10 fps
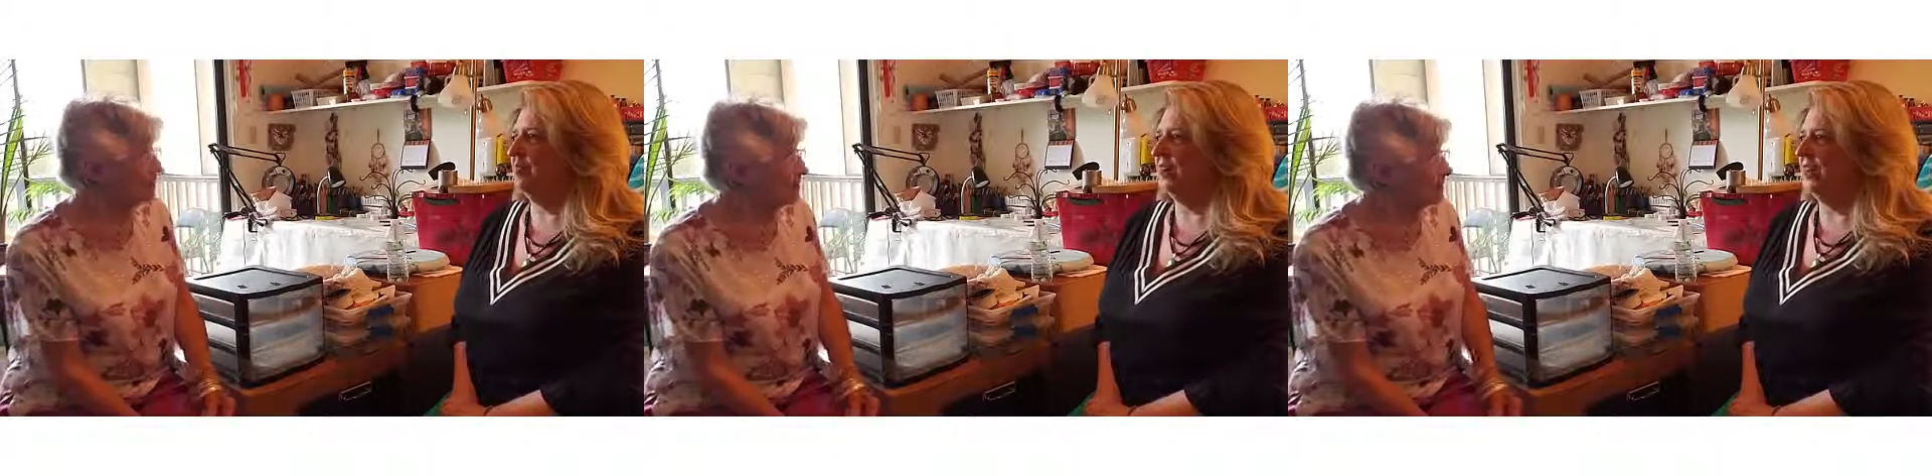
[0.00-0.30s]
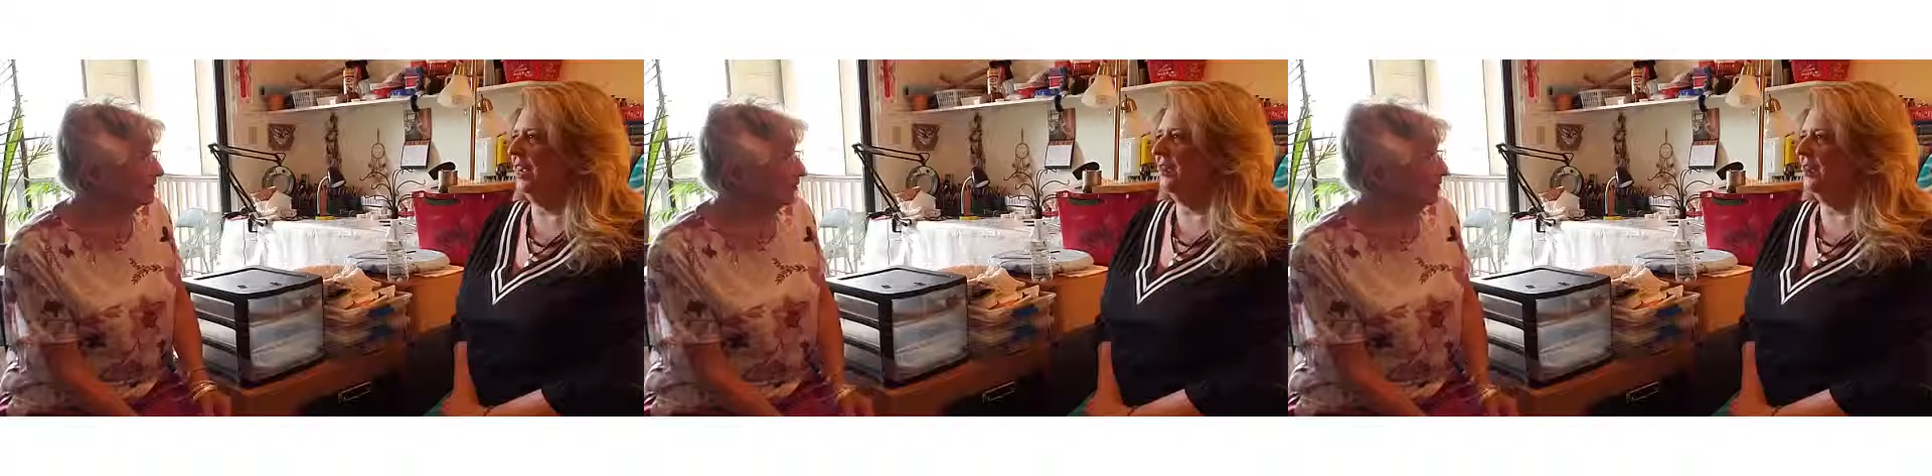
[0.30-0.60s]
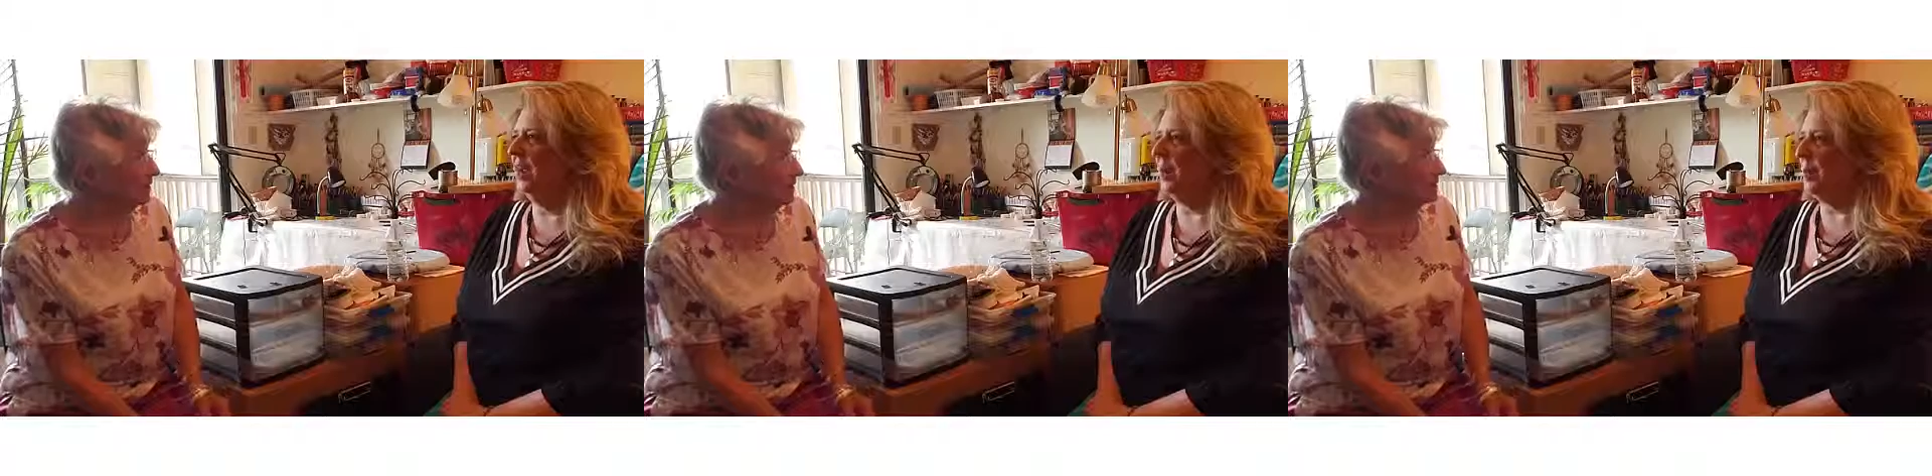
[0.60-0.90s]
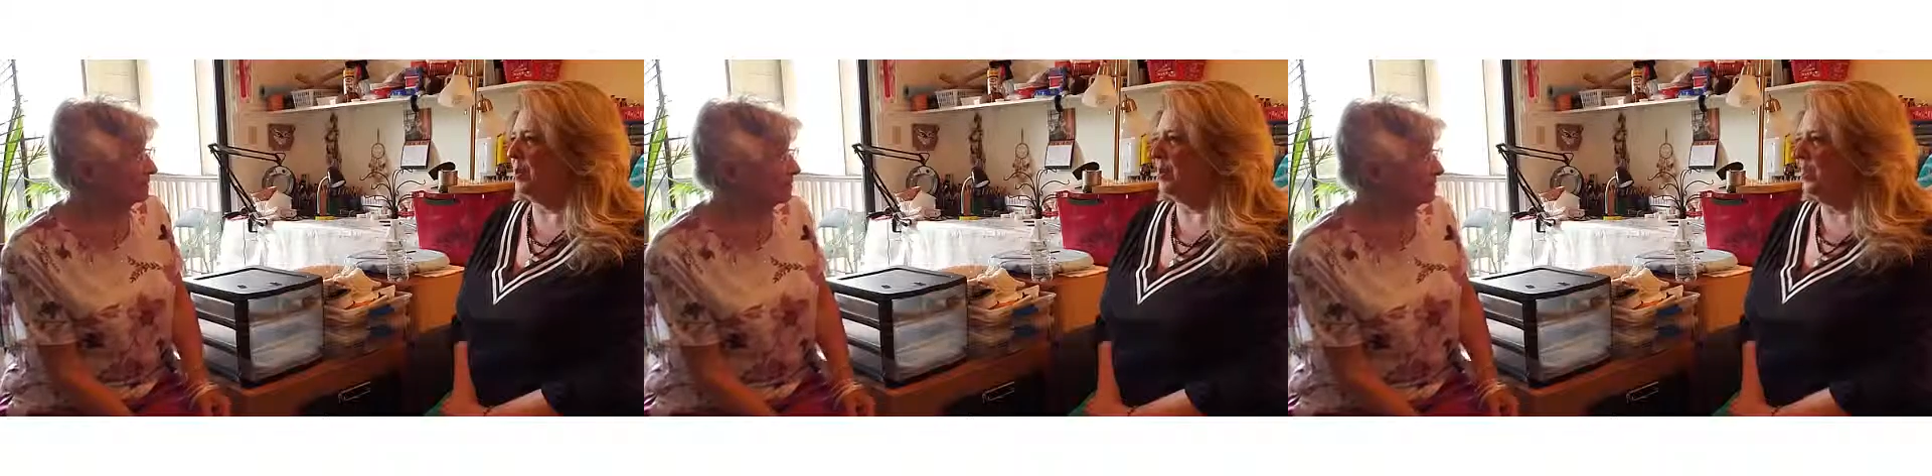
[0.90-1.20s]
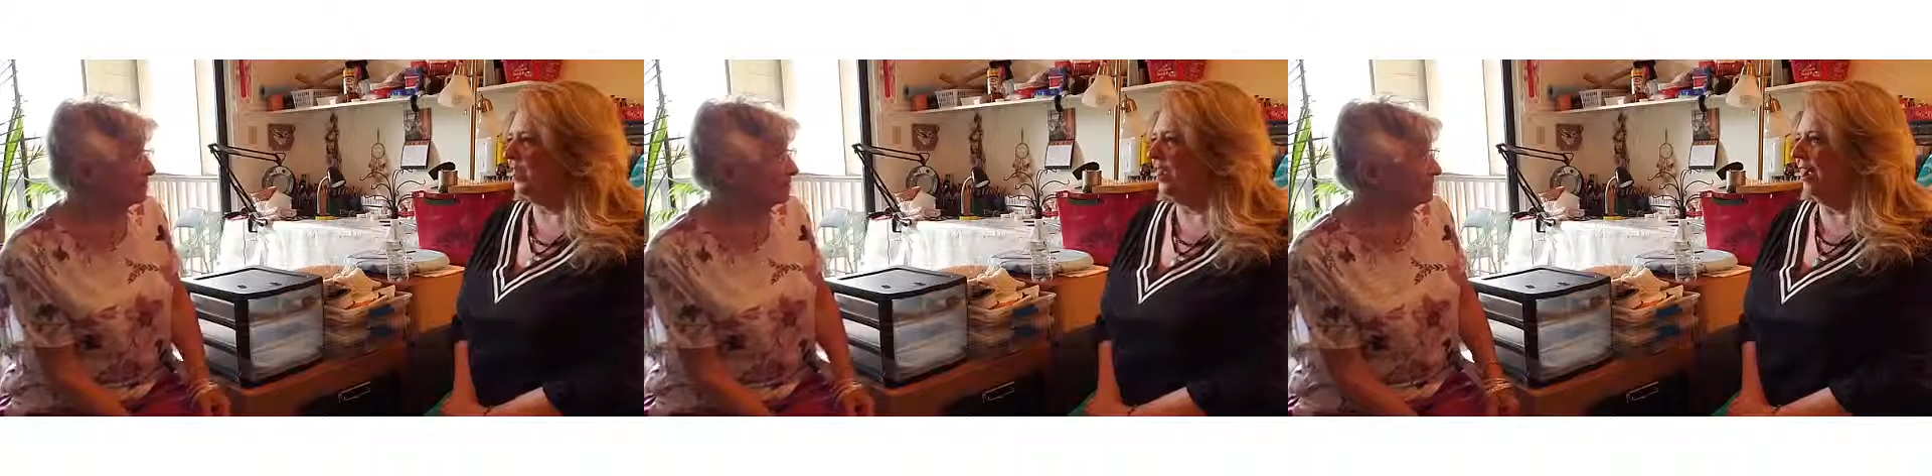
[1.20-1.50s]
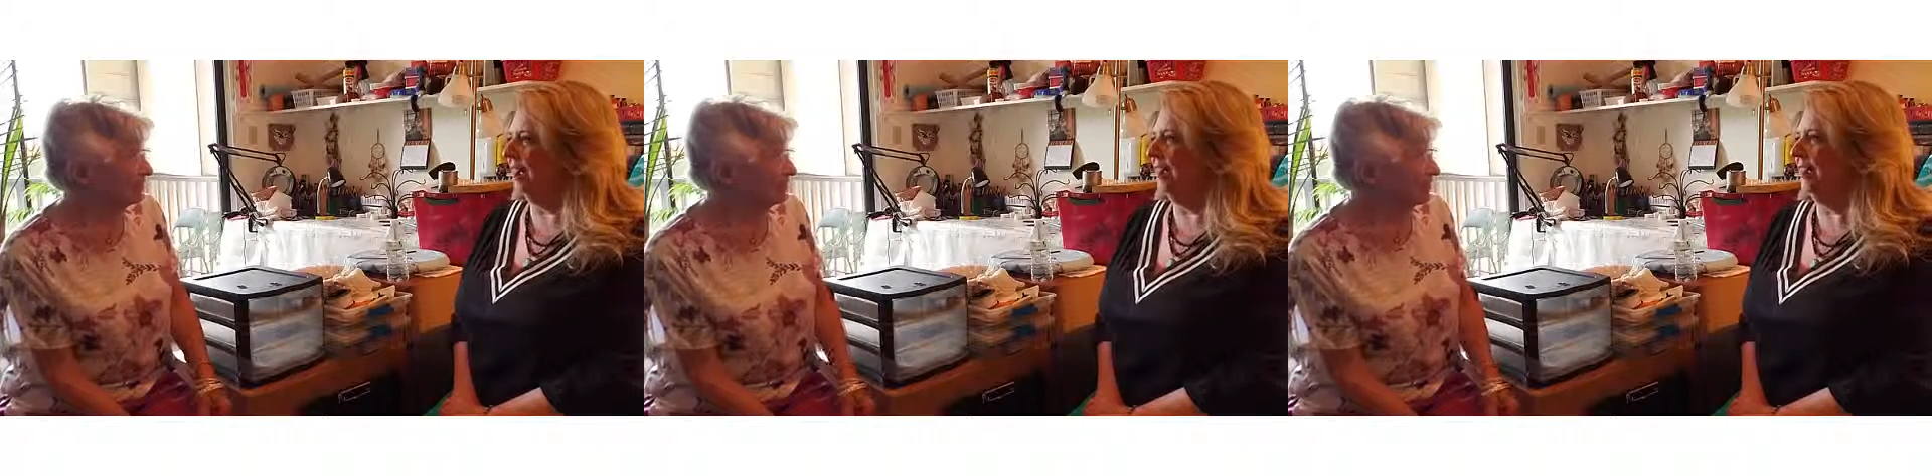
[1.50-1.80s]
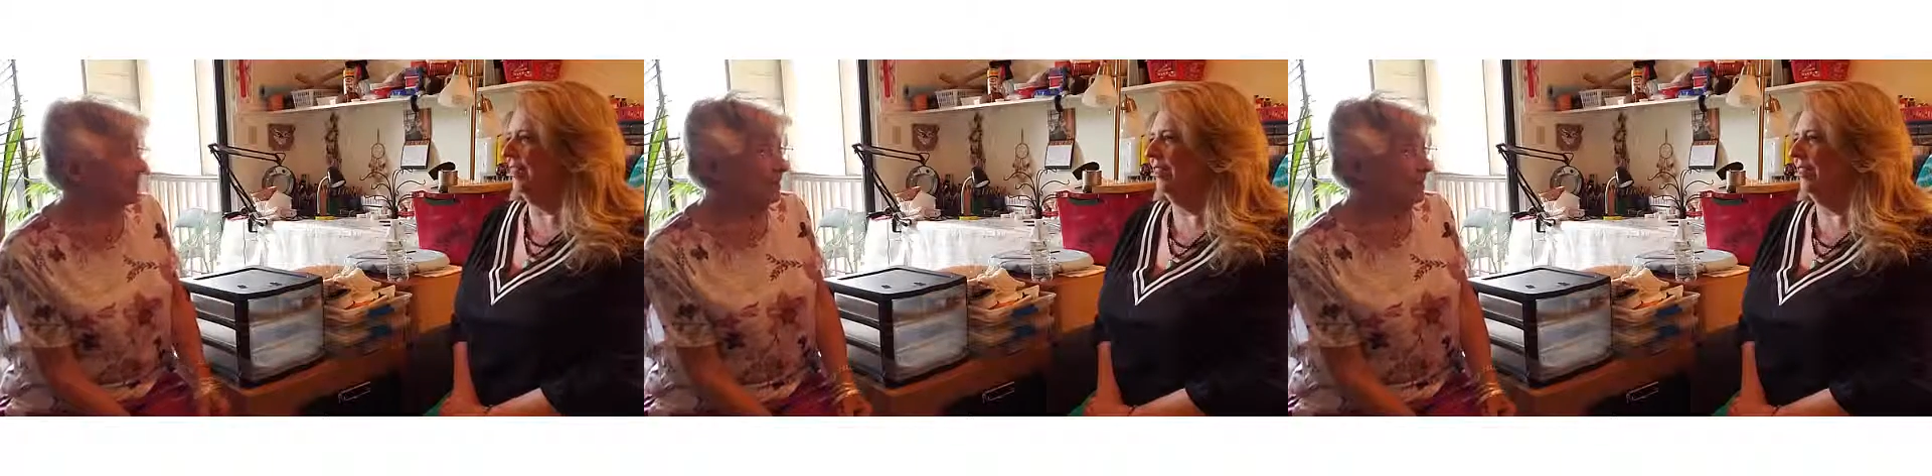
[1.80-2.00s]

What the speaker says: You try that, and you happen to be good at it.